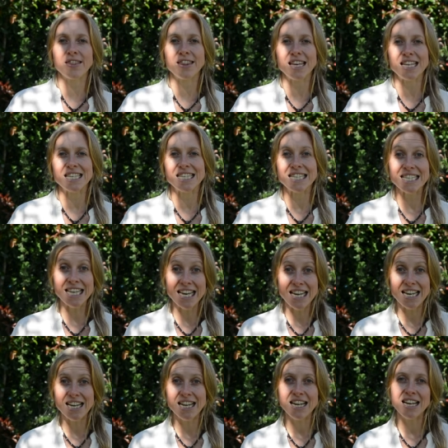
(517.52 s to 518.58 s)
the
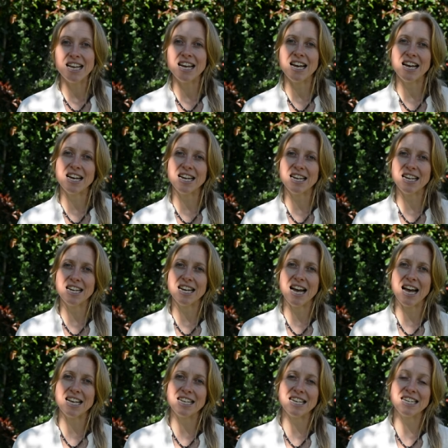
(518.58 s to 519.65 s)
skin,
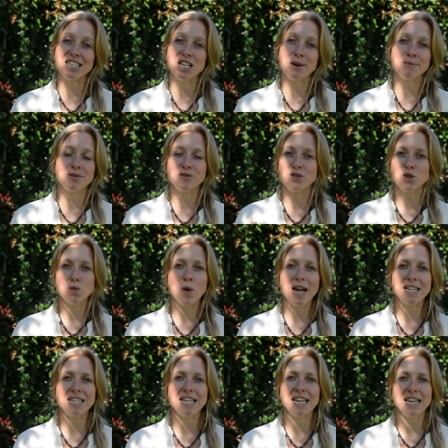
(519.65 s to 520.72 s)
Uh, in terms of
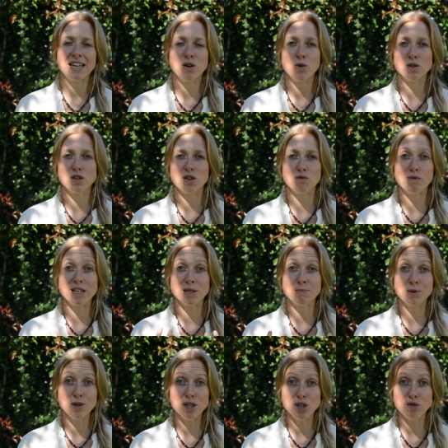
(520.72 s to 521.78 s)
sweating, also the
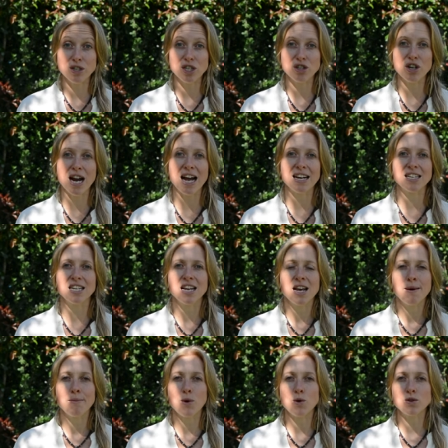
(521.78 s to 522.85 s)
respiratory tract,
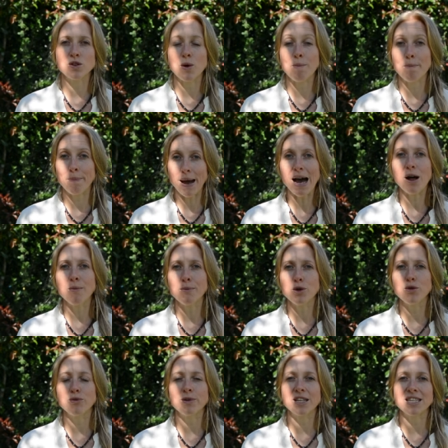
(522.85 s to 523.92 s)
but also bowel
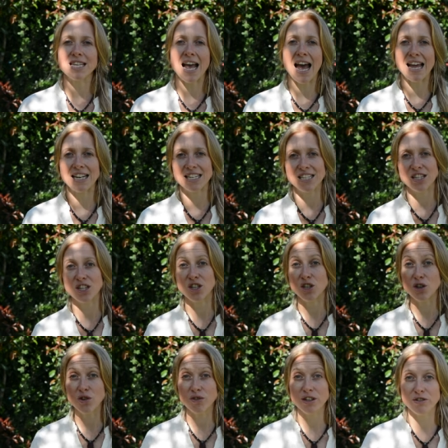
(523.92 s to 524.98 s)
movements and the
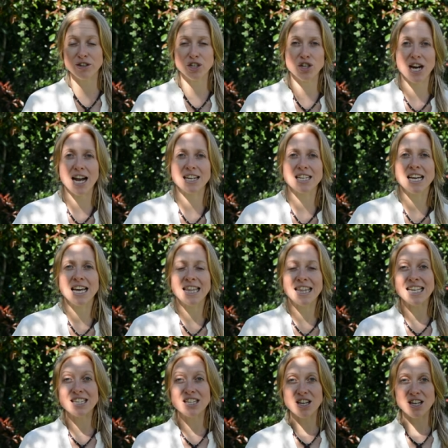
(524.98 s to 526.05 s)
urinary tract.
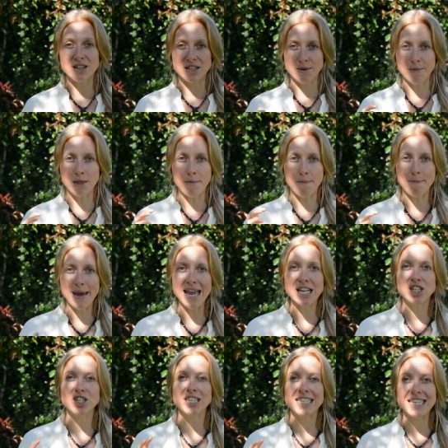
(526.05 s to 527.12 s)
These are some of the
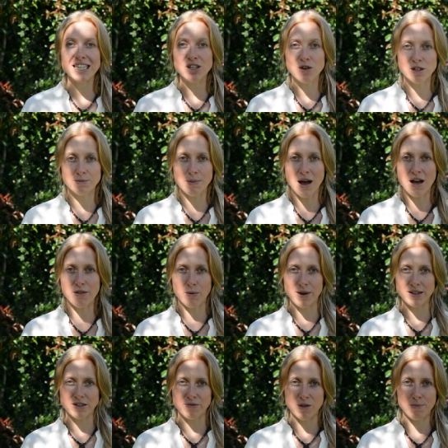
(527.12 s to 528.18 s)
major detox
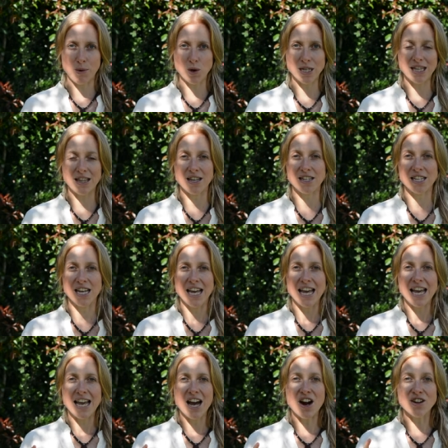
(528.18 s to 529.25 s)
pathways of the body that
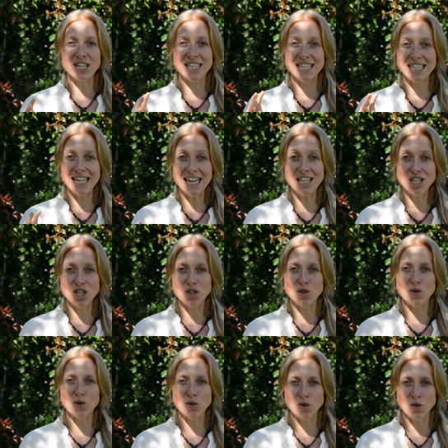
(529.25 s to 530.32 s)
are
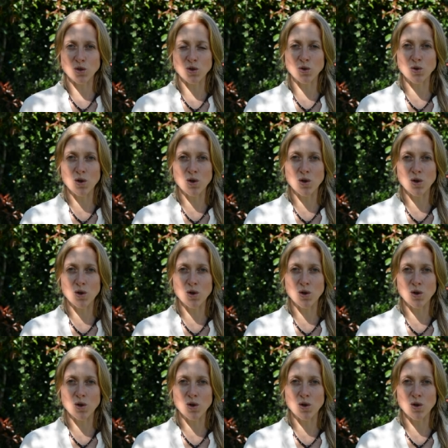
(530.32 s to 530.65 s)
essential to